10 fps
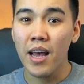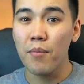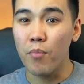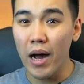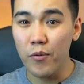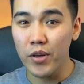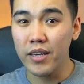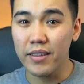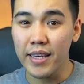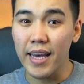
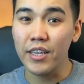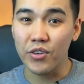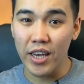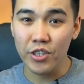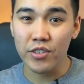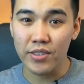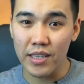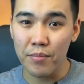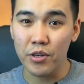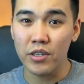bi-weekly educational
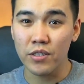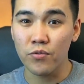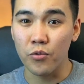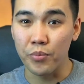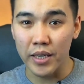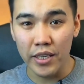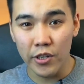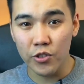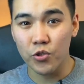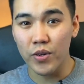seminars for
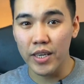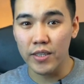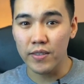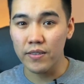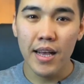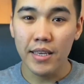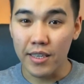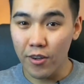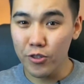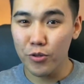beginner traders it
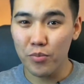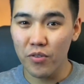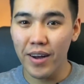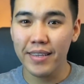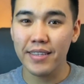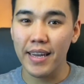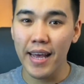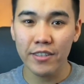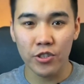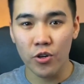also provides an
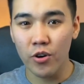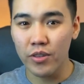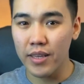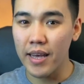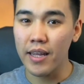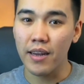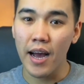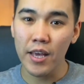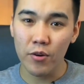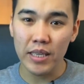Android and
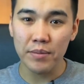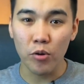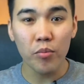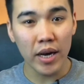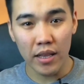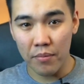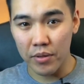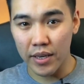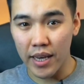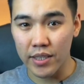iOS mobile
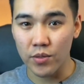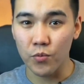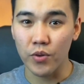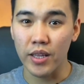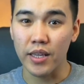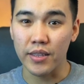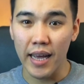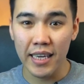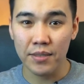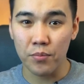application with a
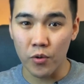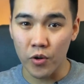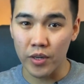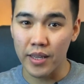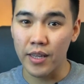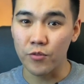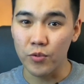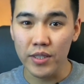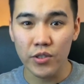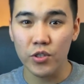dashboard and
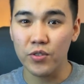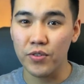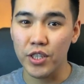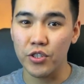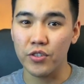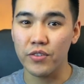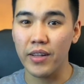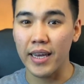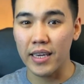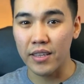research features
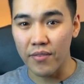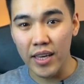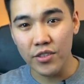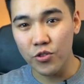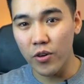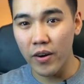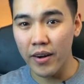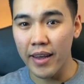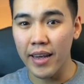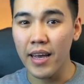like advanced
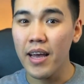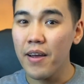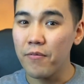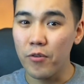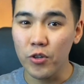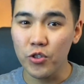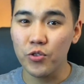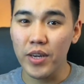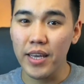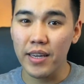charting,
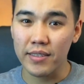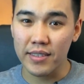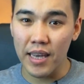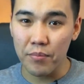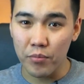Firstrade accept